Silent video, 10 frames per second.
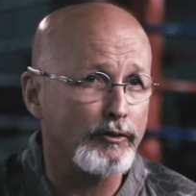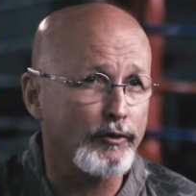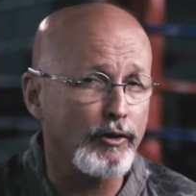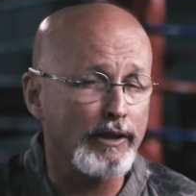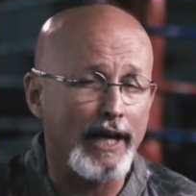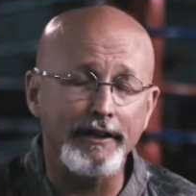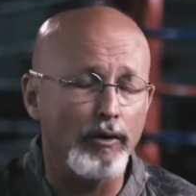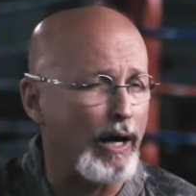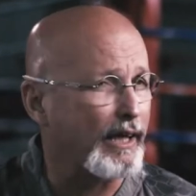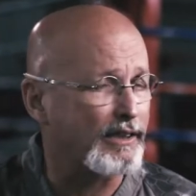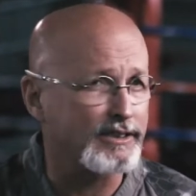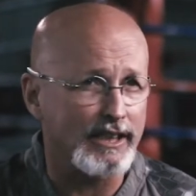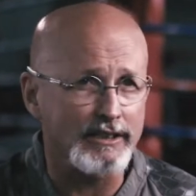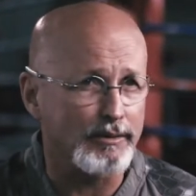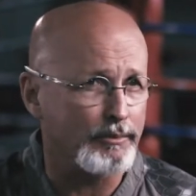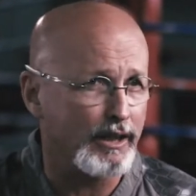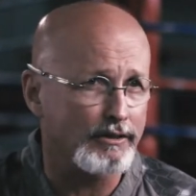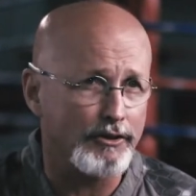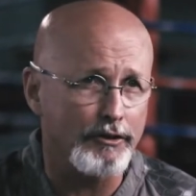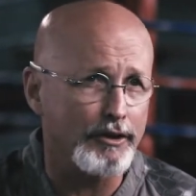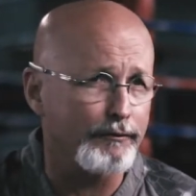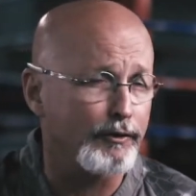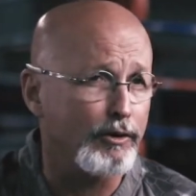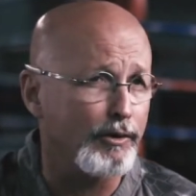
for you. And I know I can say some things that are difficult